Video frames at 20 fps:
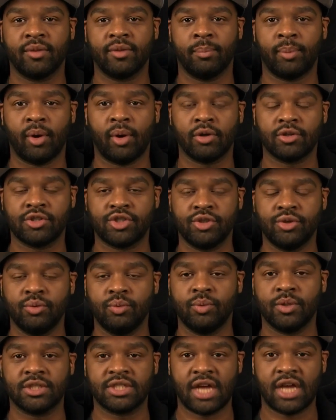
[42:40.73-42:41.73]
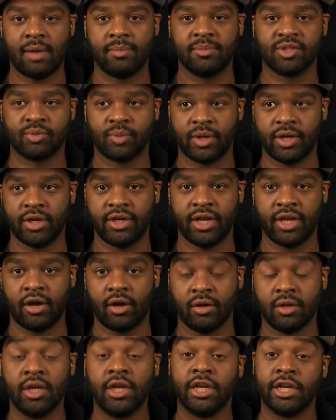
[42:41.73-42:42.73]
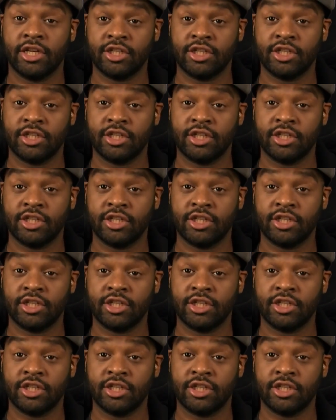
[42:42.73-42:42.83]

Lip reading: the ball to when time is running down